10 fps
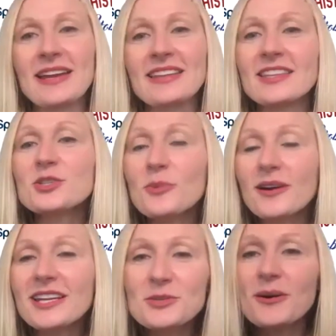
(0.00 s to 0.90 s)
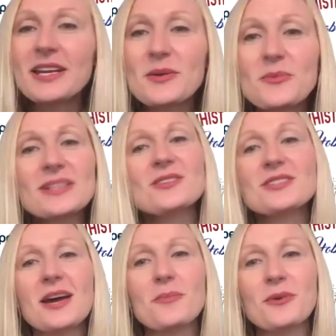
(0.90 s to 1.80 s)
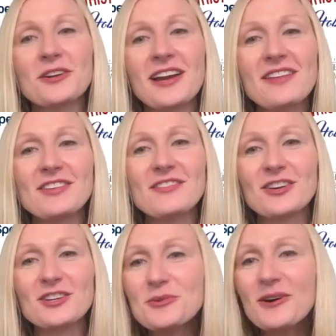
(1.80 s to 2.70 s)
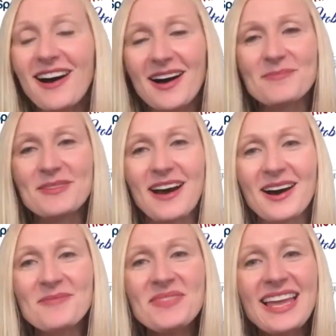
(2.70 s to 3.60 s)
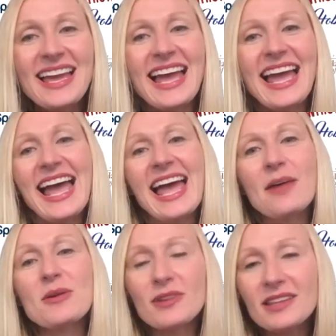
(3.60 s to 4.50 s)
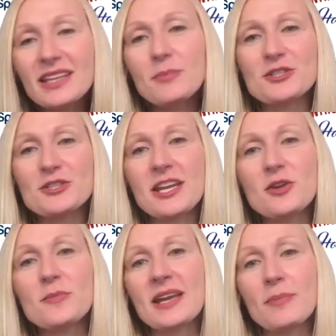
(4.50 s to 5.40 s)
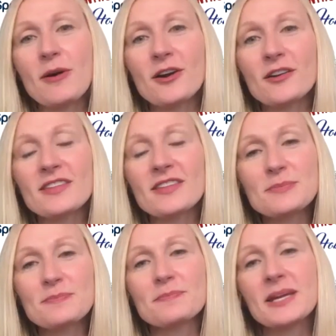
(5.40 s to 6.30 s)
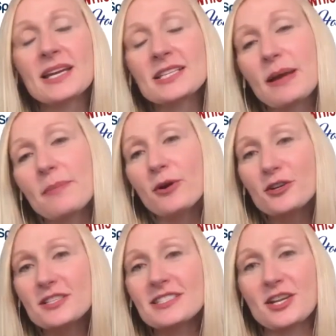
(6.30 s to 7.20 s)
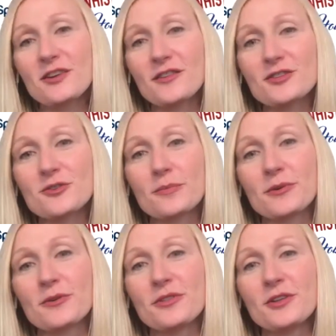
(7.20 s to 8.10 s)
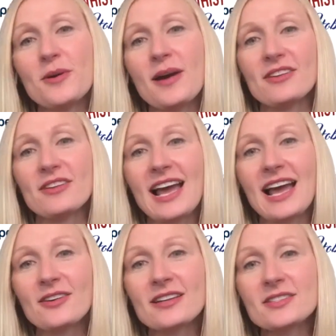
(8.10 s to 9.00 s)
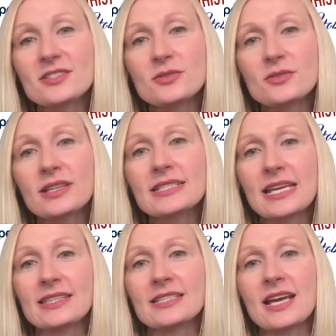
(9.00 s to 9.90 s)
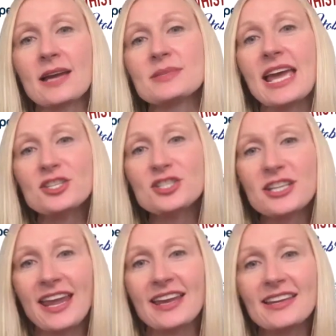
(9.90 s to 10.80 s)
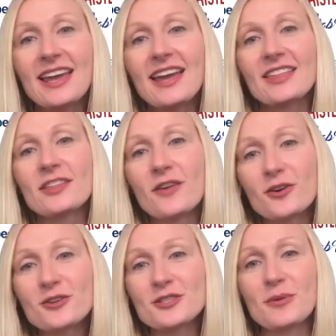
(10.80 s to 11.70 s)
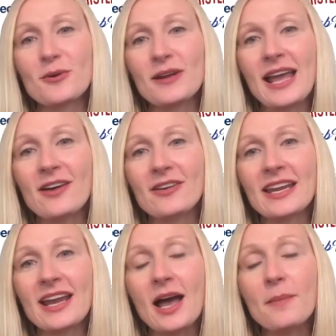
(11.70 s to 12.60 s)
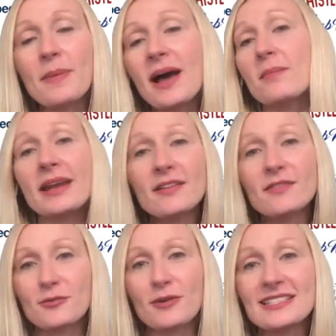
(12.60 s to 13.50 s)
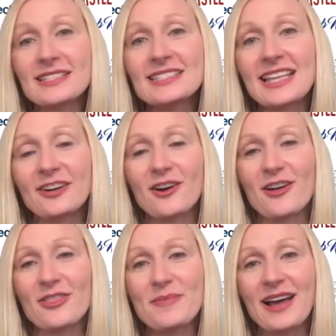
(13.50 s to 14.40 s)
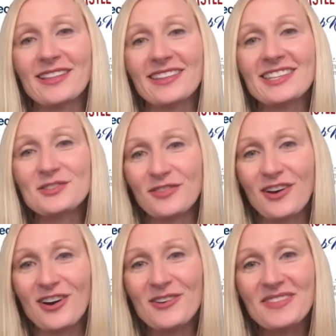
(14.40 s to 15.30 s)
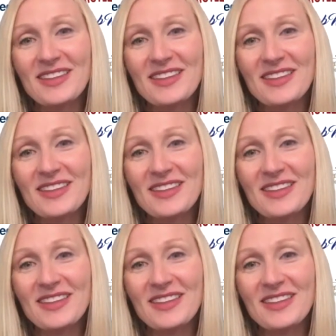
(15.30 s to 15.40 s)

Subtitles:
in the 2020 WhistleStop Winter Haven Virtual Hobnob. And we really appreciate you being a part of this because by purchasing your virtual booth, you have allowed us to really take the time to educate the voters in Polk County about many of the races that are on the ballot this fall.